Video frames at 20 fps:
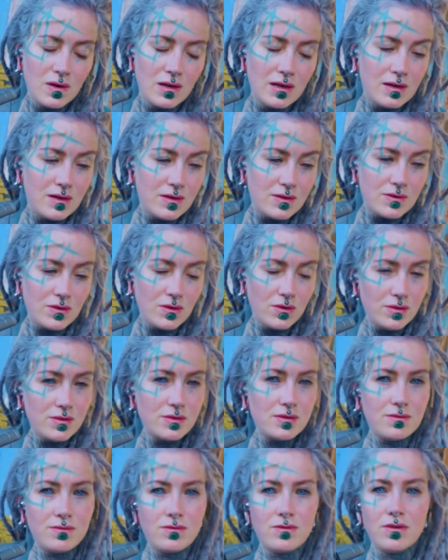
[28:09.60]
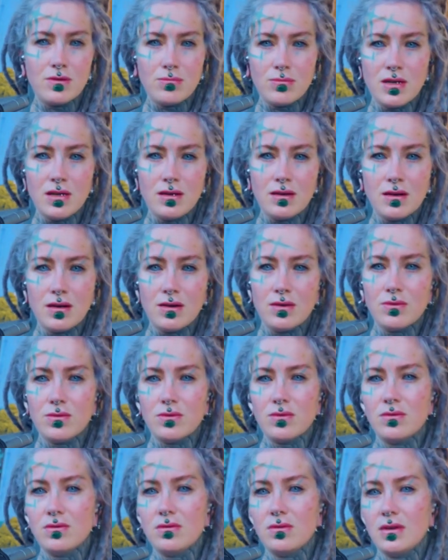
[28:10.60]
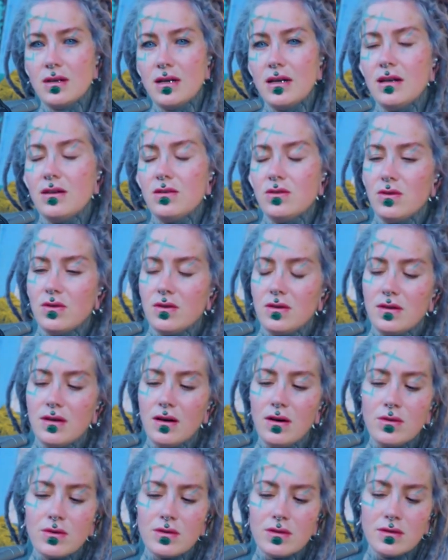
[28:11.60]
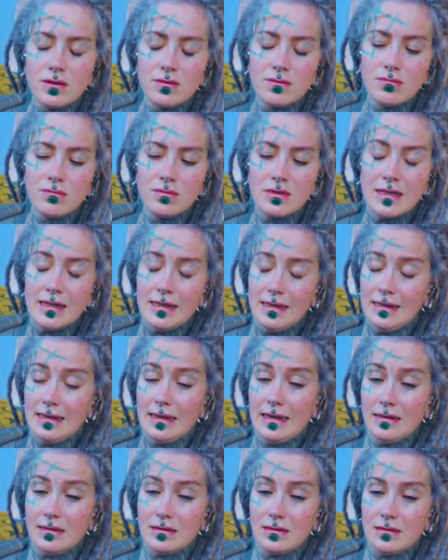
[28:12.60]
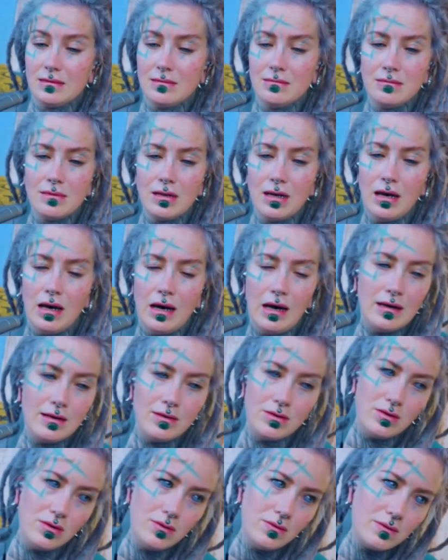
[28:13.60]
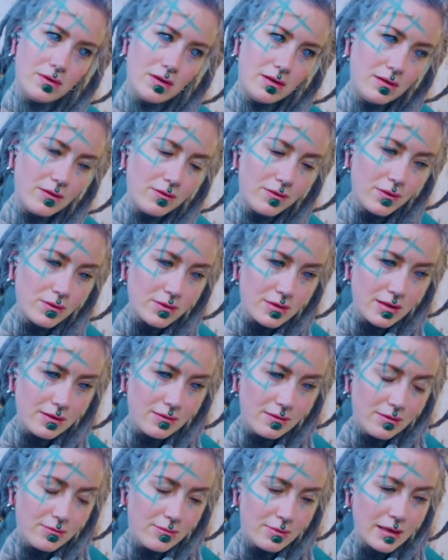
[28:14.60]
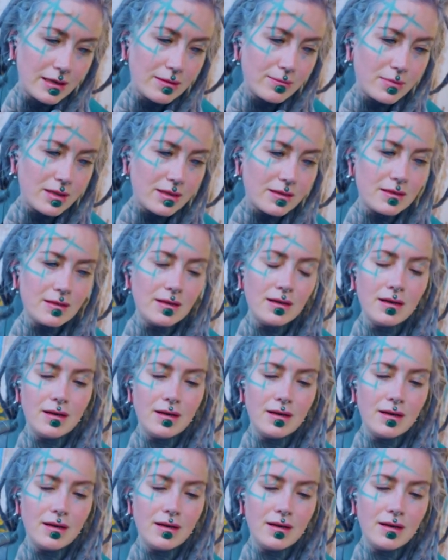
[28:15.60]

It is awesome for me how it turned out till yet. I don't know what the future will bring, but